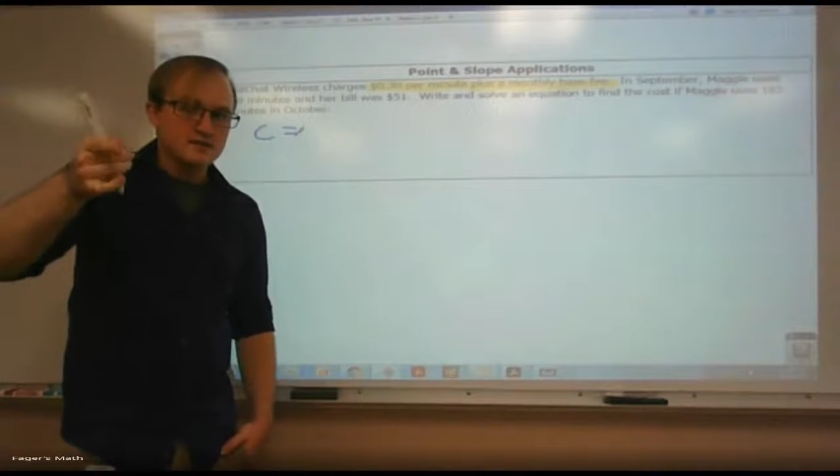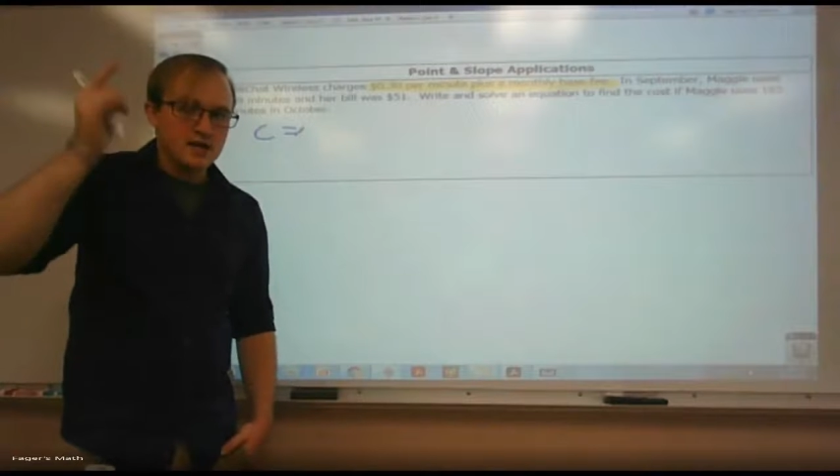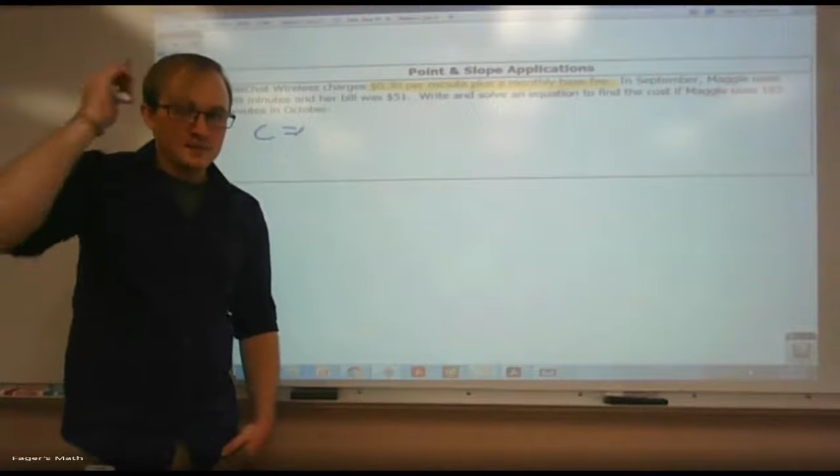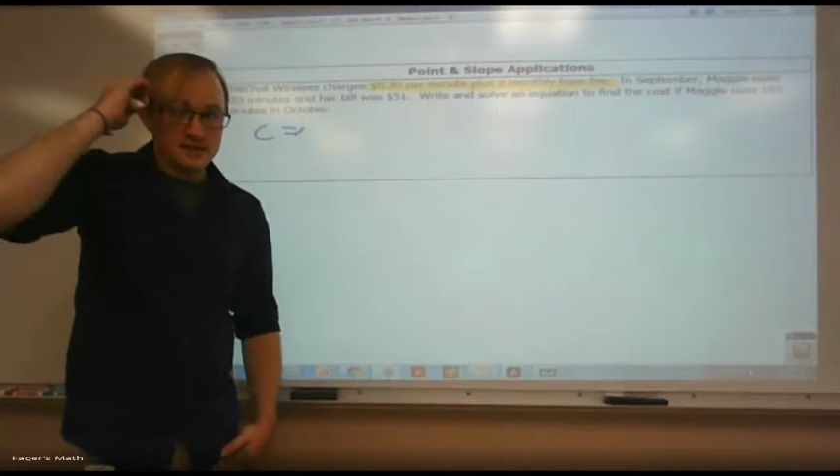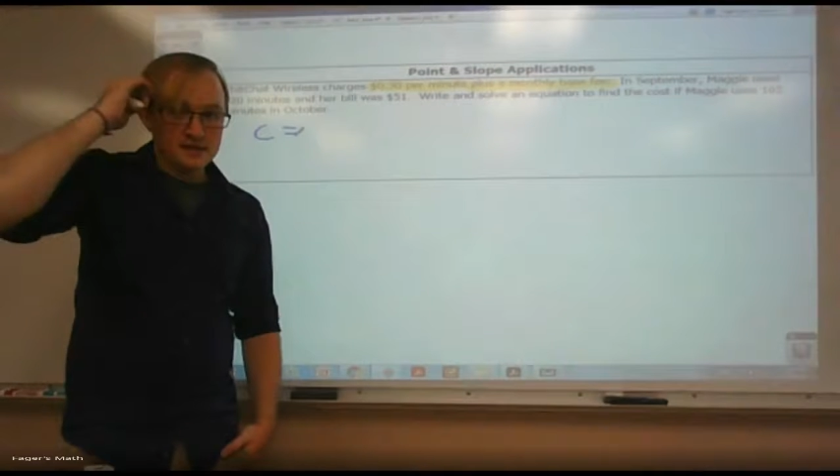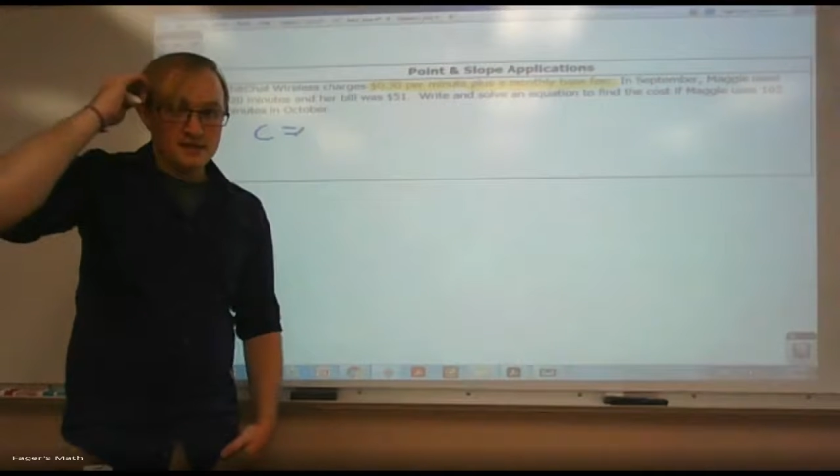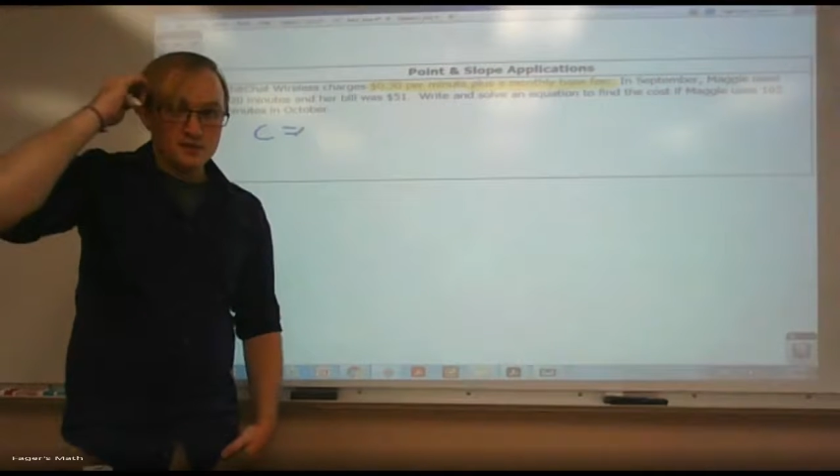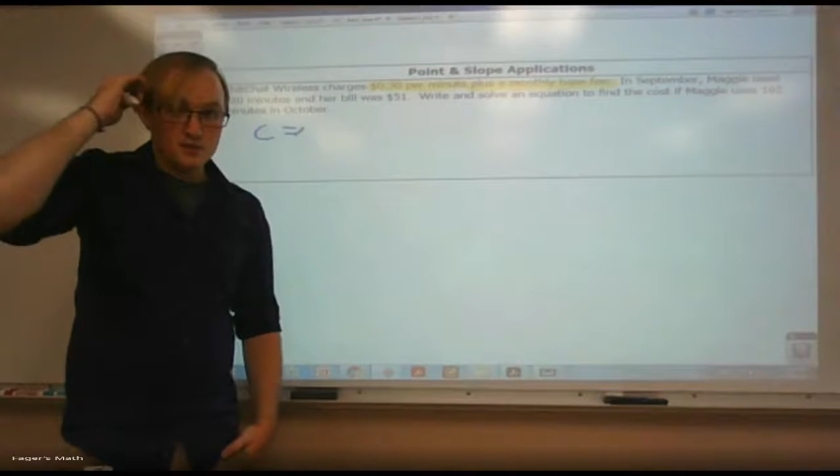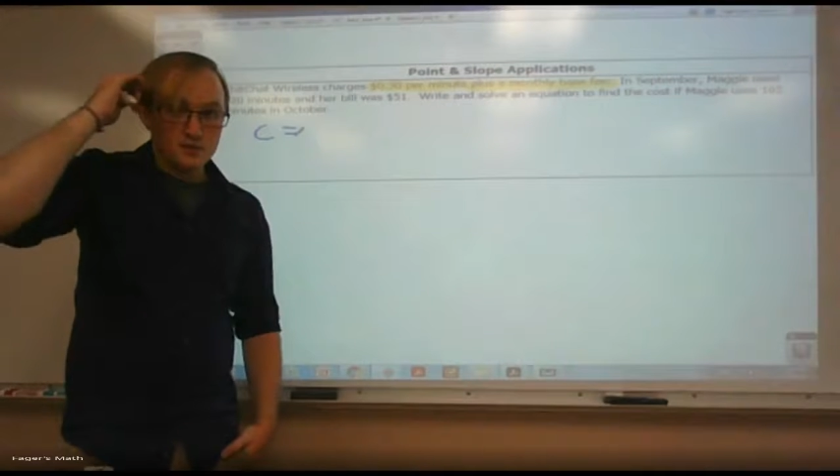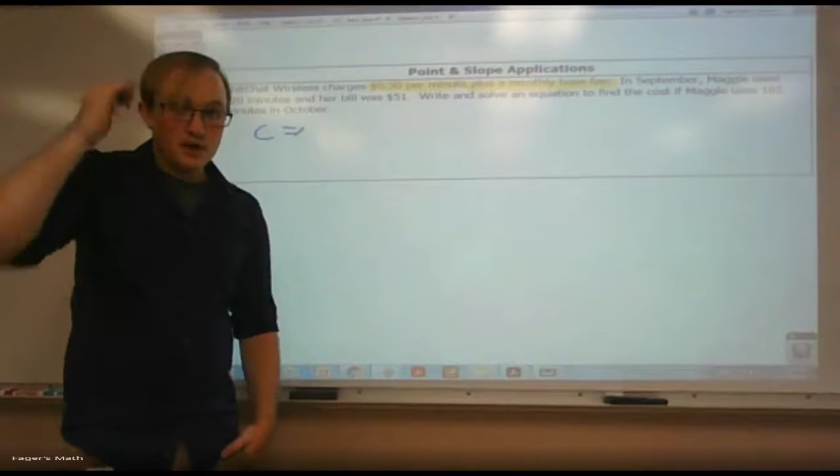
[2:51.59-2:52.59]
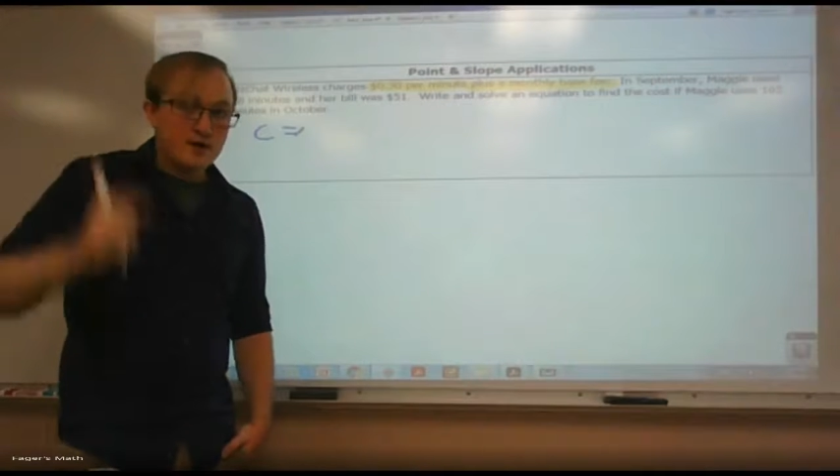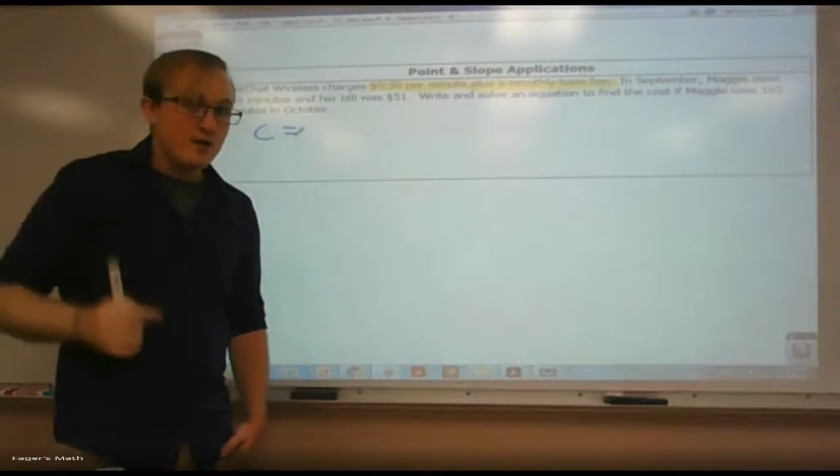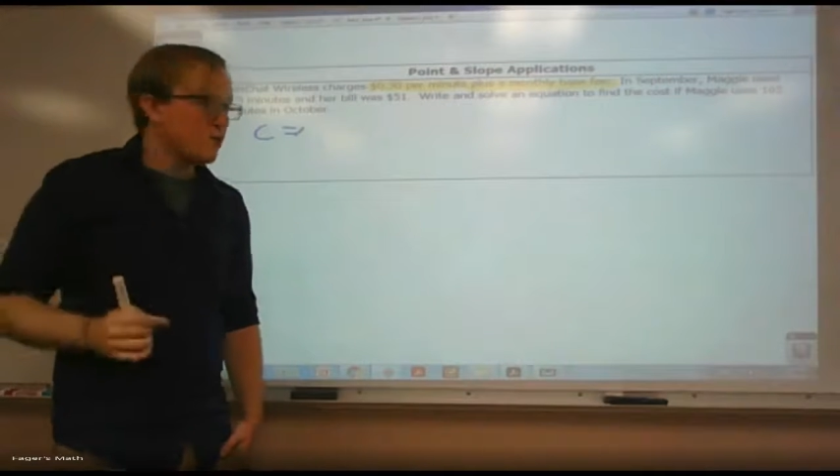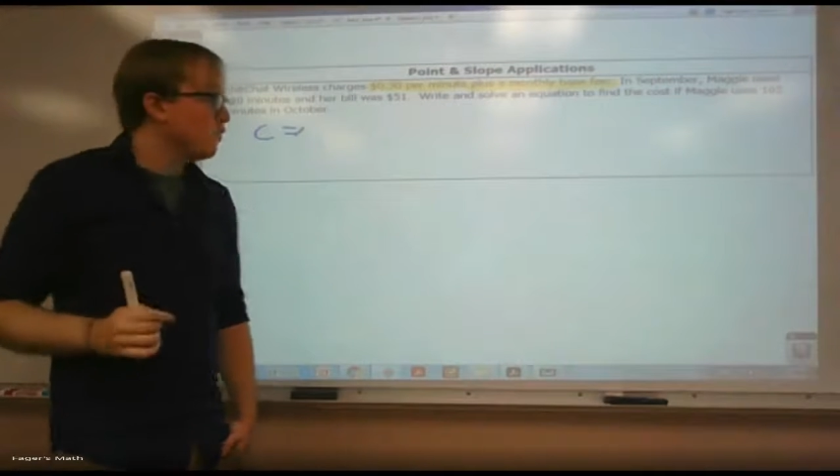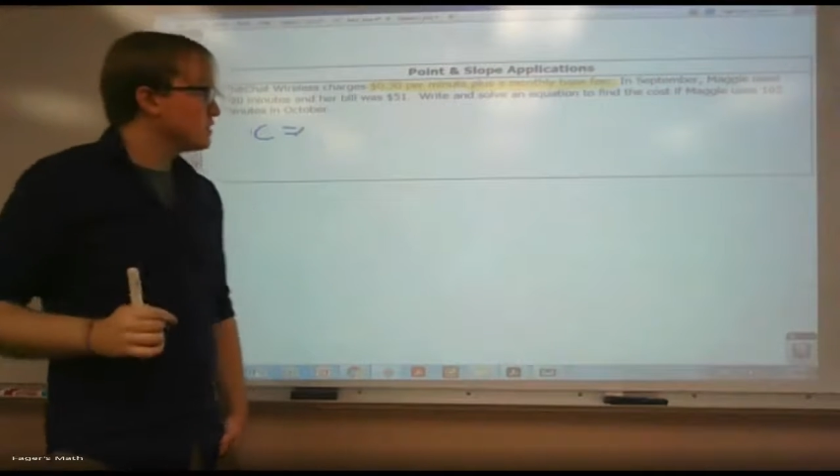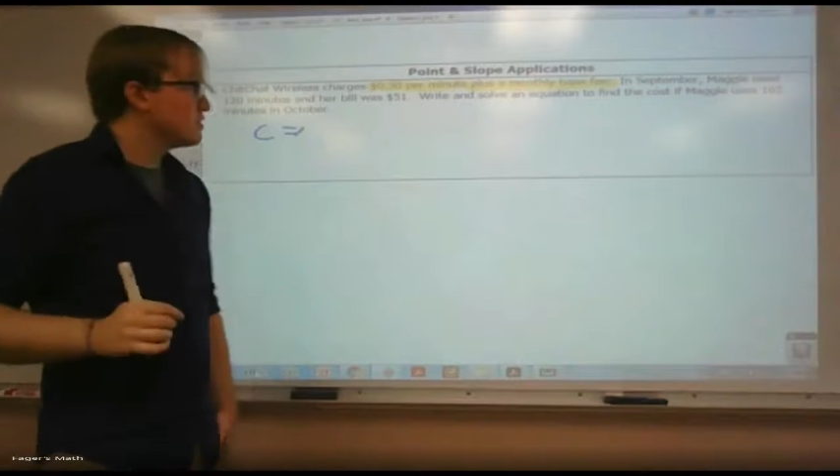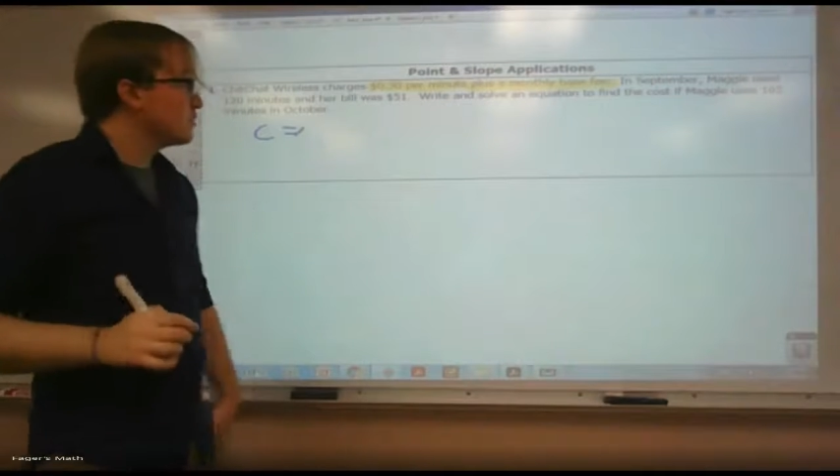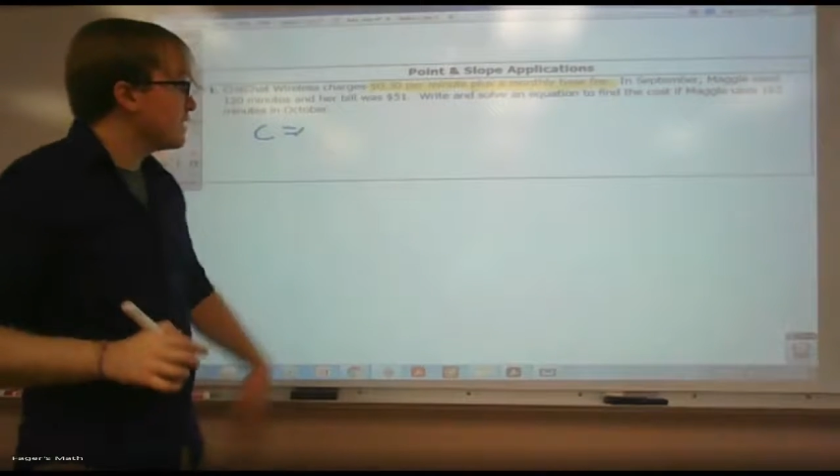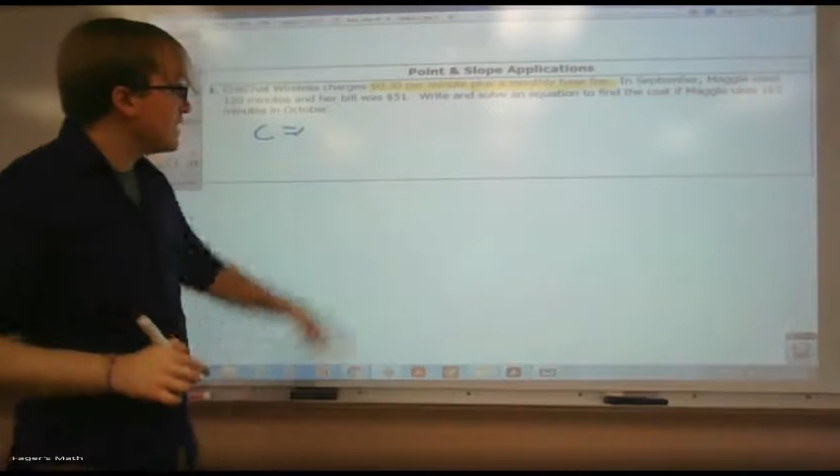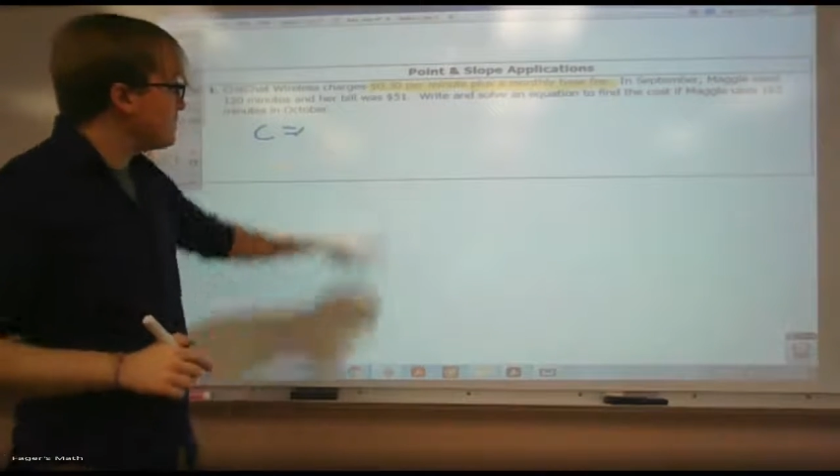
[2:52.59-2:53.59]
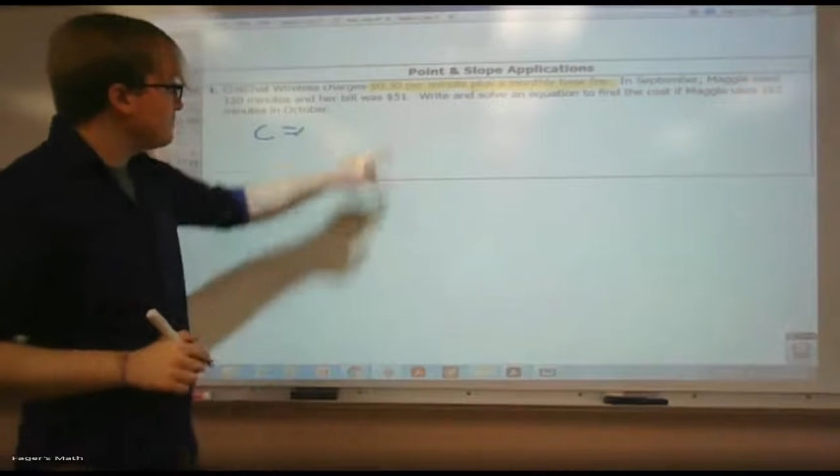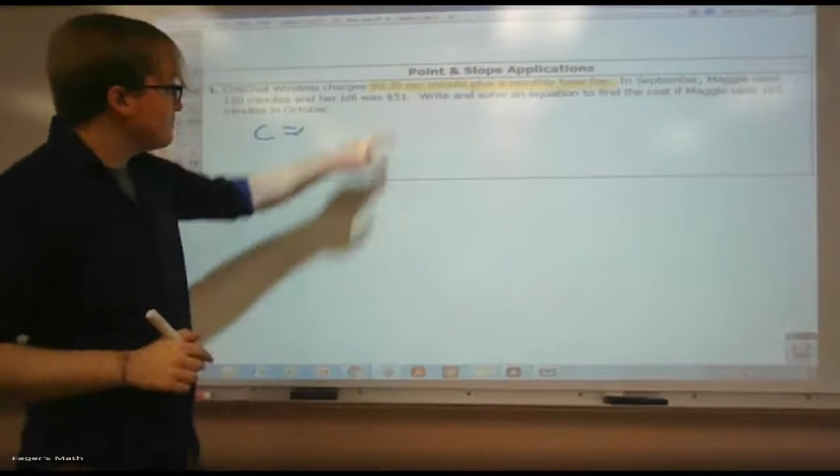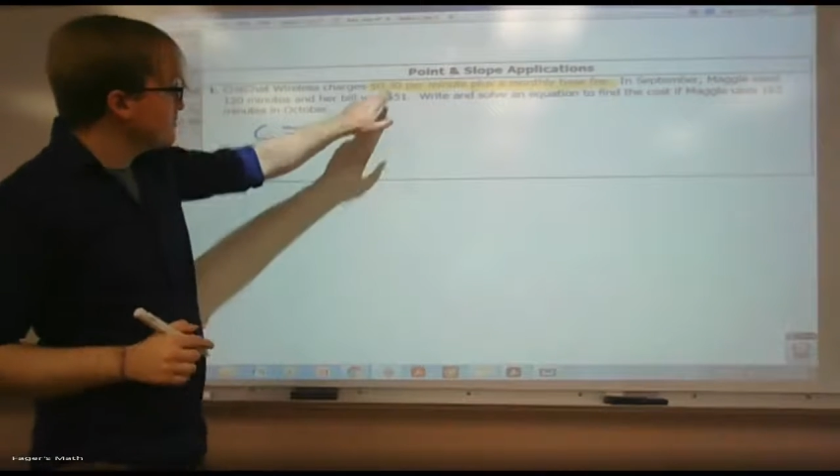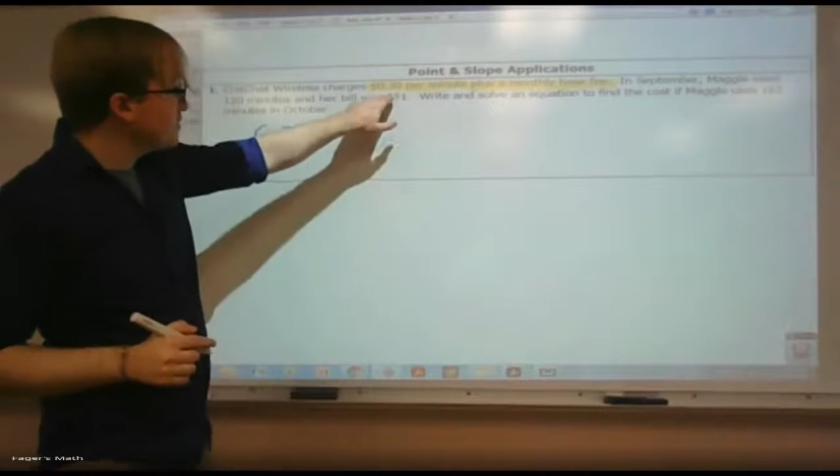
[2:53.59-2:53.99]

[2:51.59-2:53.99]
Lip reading: Mx is the rate, right? Well, what's our rate?